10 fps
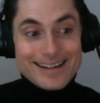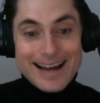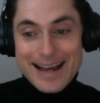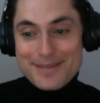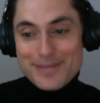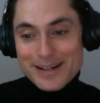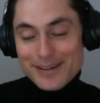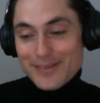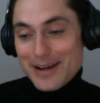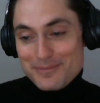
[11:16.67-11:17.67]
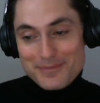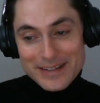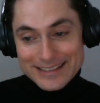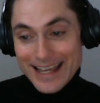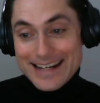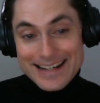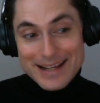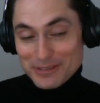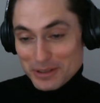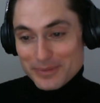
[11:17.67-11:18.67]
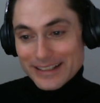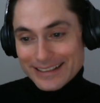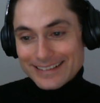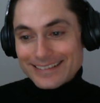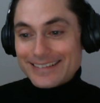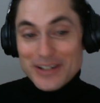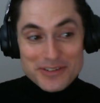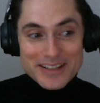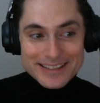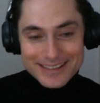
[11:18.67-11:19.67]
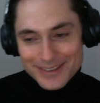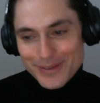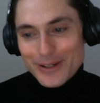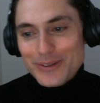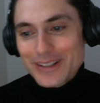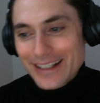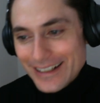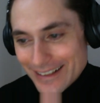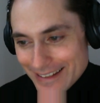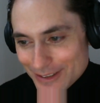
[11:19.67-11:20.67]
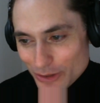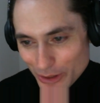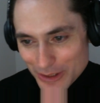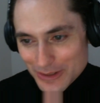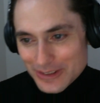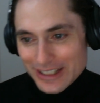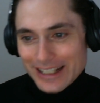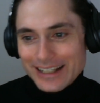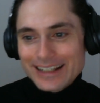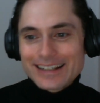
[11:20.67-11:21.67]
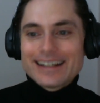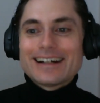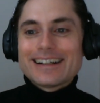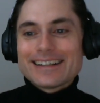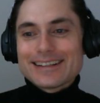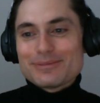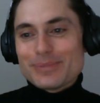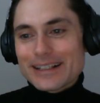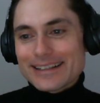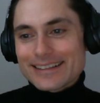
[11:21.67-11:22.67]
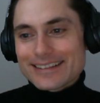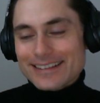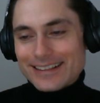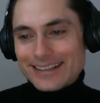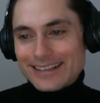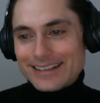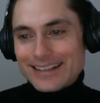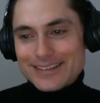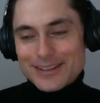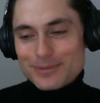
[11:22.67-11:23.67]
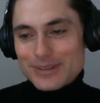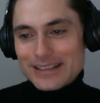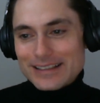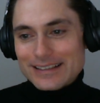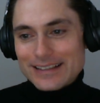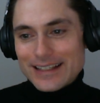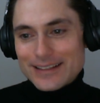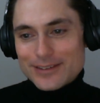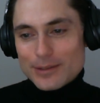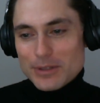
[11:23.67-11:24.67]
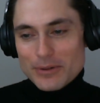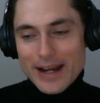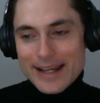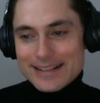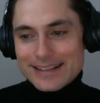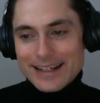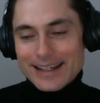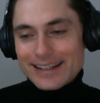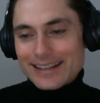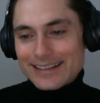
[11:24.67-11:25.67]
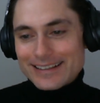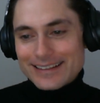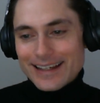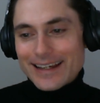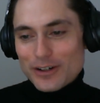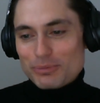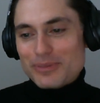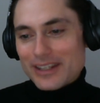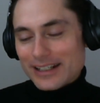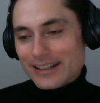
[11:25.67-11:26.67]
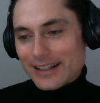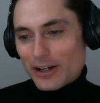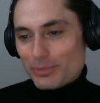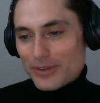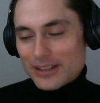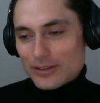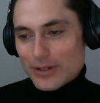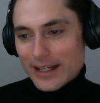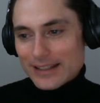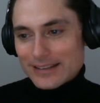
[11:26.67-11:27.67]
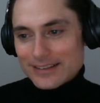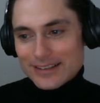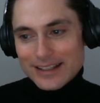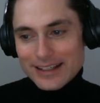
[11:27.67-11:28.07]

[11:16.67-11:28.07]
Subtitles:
I'm excited. I'm a little bit nervous about this course, but it's gonna be a ride, and I hope that you guys